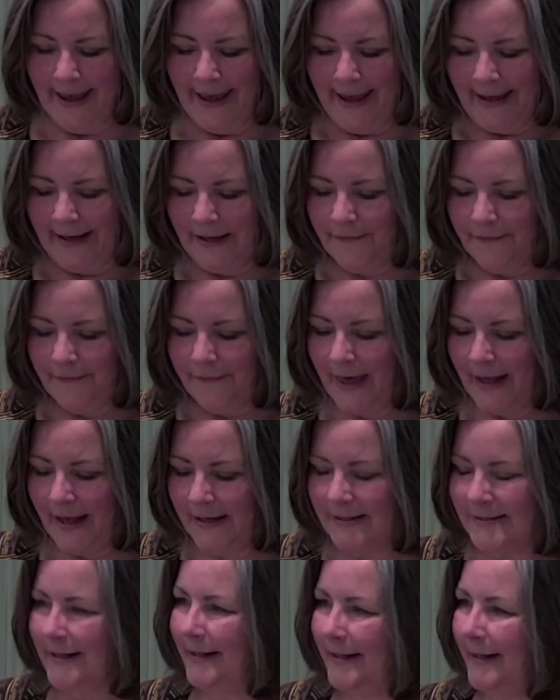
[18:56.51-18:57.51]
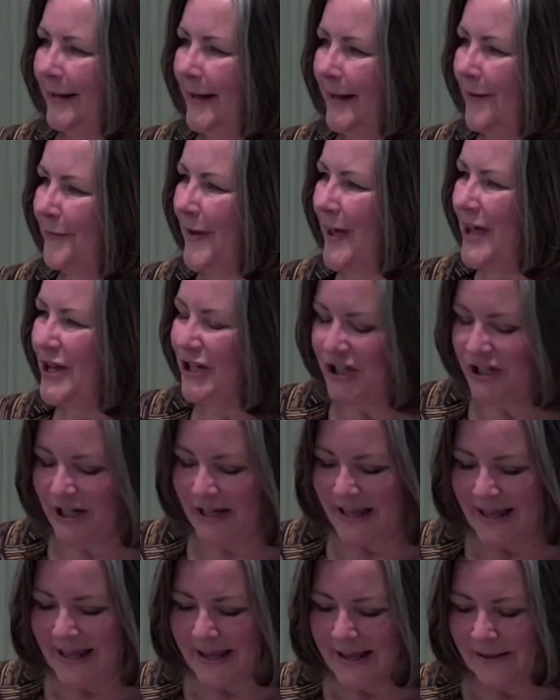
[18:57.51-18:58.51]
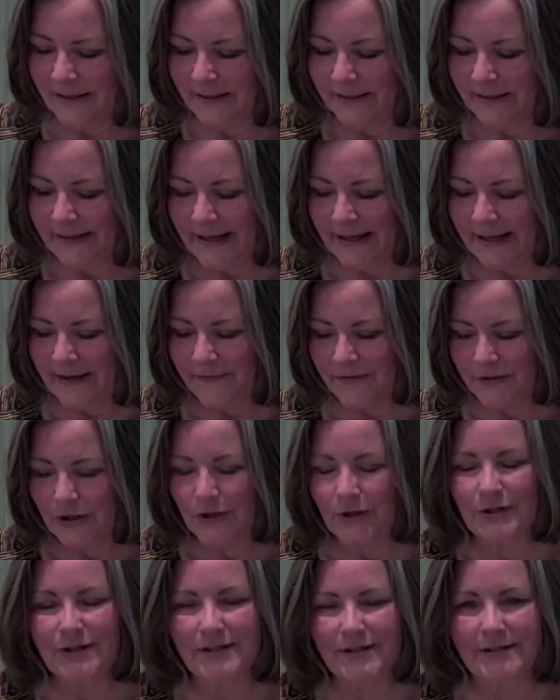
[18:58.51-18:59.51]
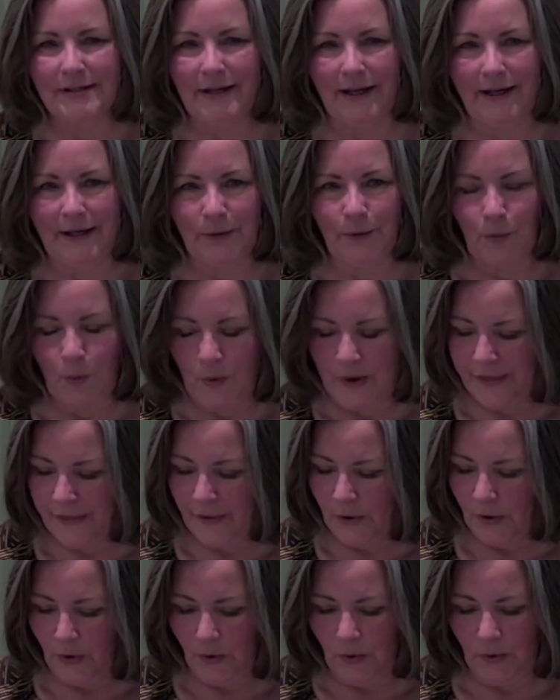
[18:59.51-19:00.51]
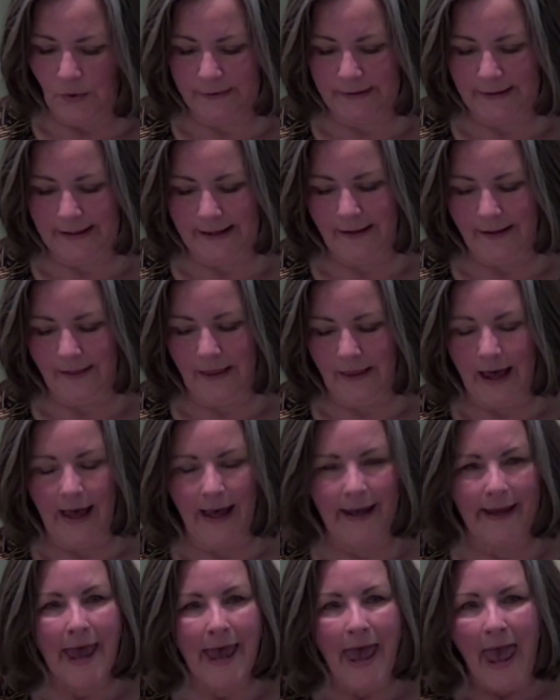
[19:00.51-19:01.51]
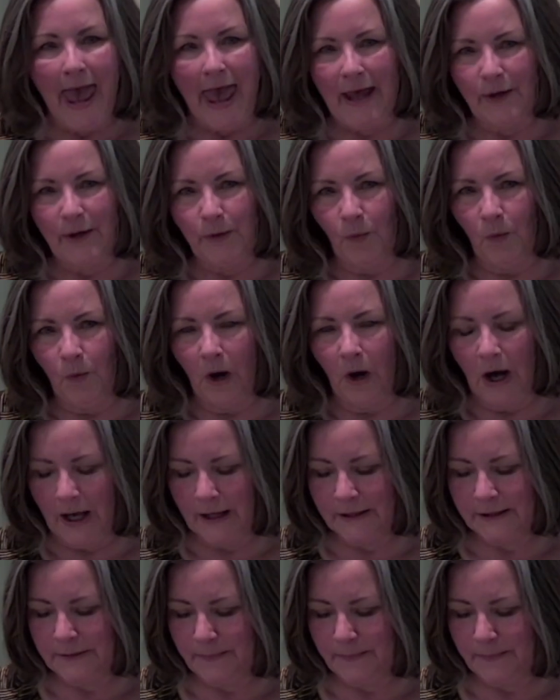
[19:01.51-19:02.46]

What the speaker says: And if that isn't enough, she leaves her son with old Eli and walks